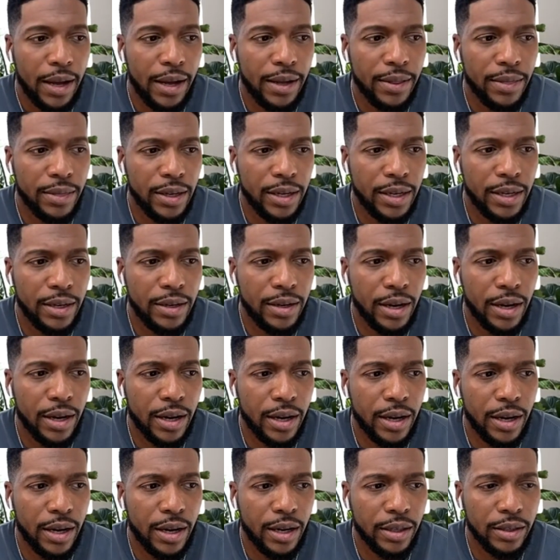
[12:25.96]
And then,
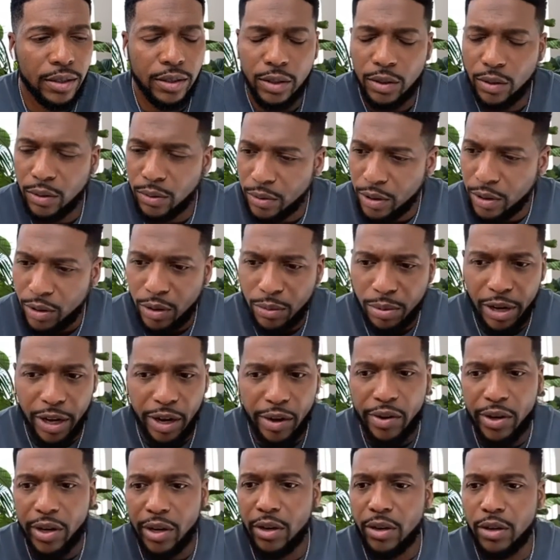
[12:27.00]
I'm
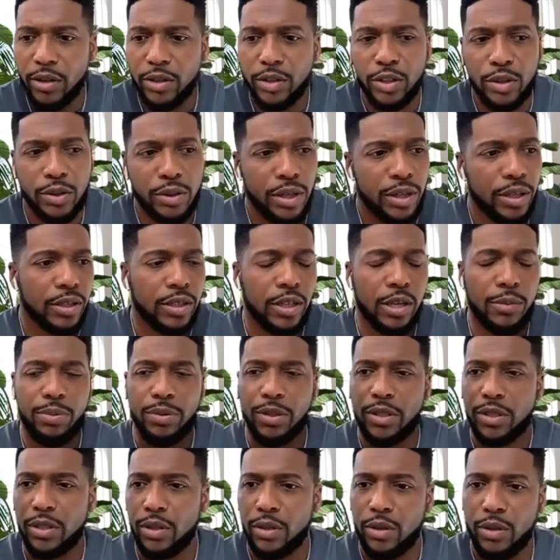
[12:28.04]
carrying on shooting these
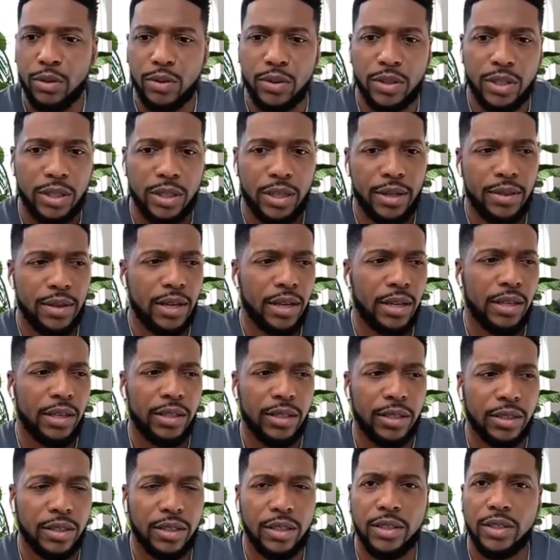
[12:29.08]
episodes. And I think
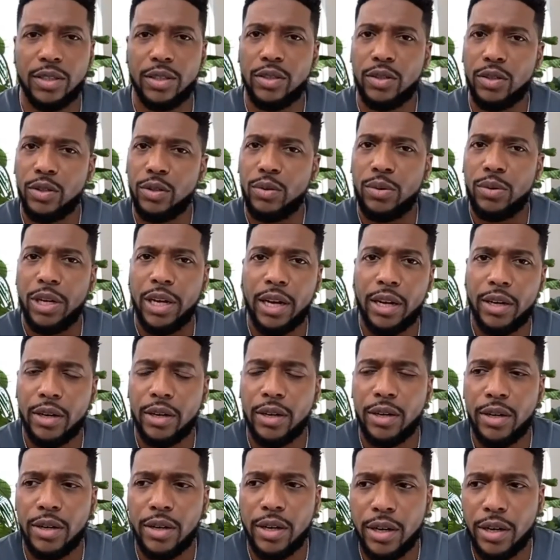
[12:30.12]
into season two, we had
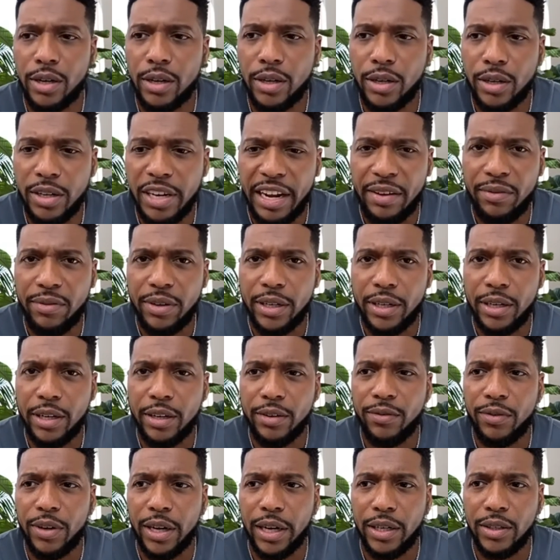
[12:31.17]
our Navy
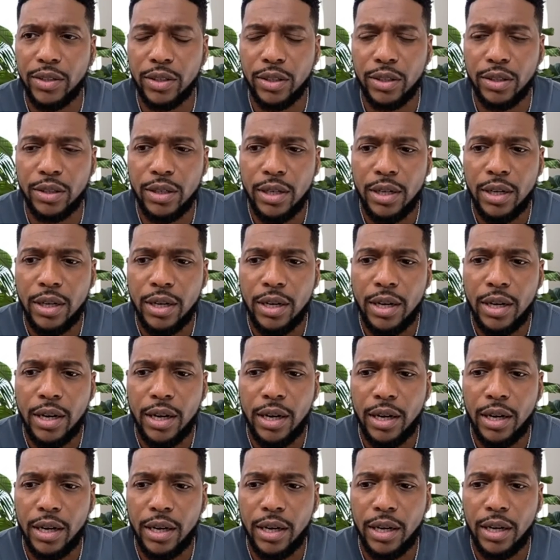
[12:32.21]
advisor,
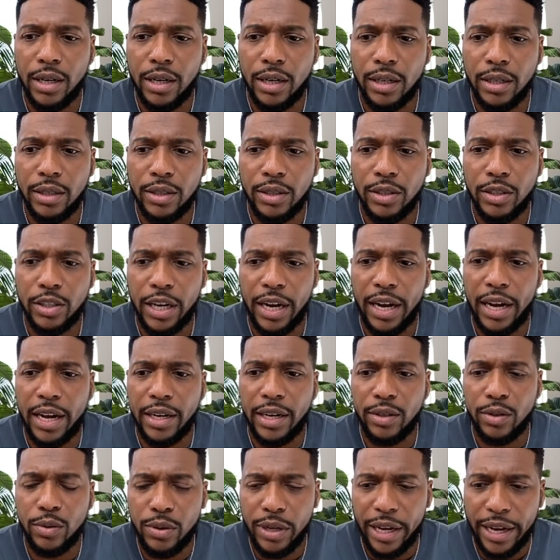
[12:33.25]

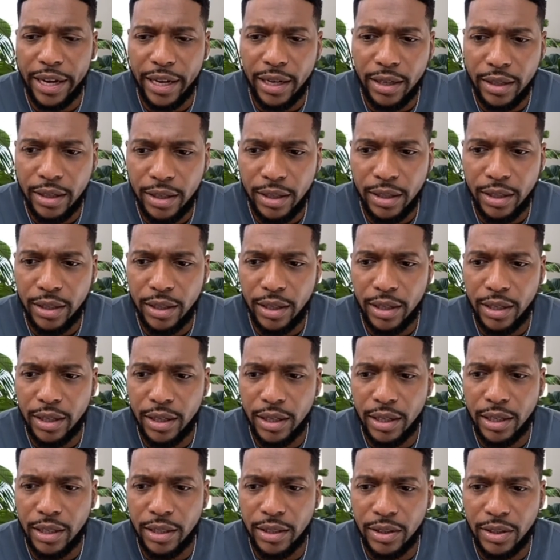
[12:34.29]
Chad Dulac. He
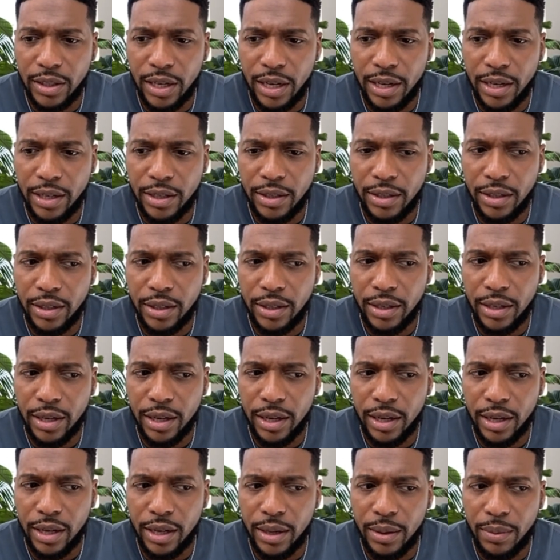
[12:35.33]
said,
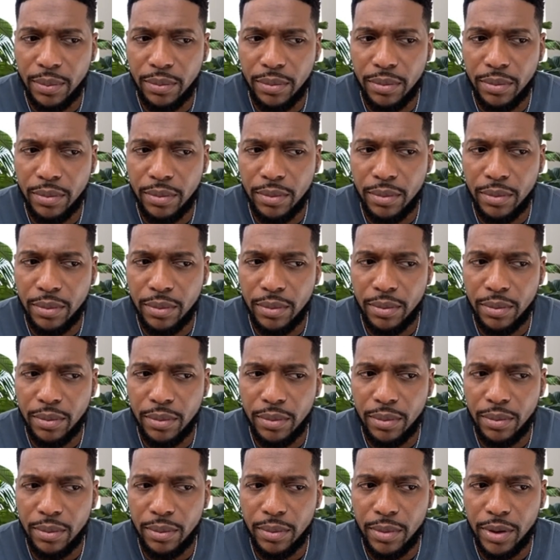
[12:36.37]

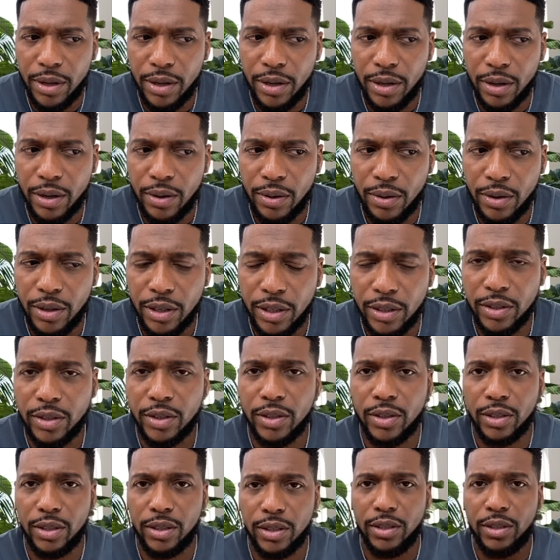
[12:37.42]
and
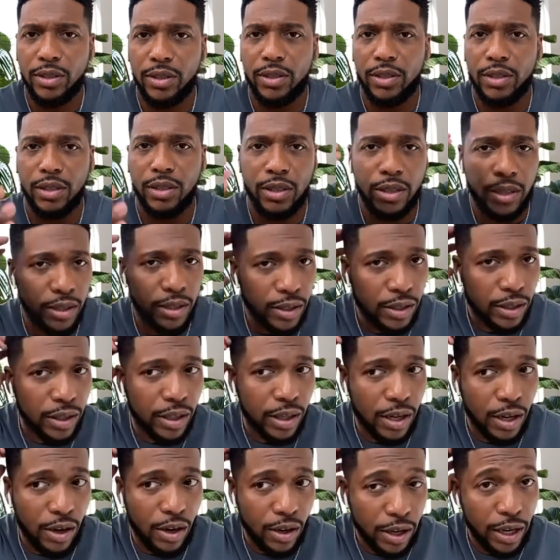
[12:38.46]
this is a
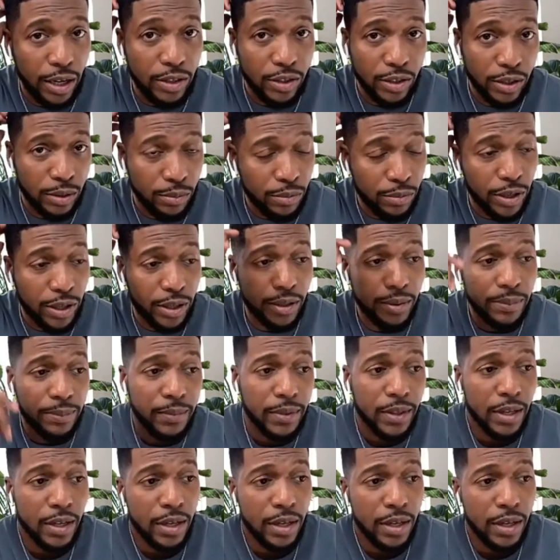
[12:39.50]
Caucasian brother.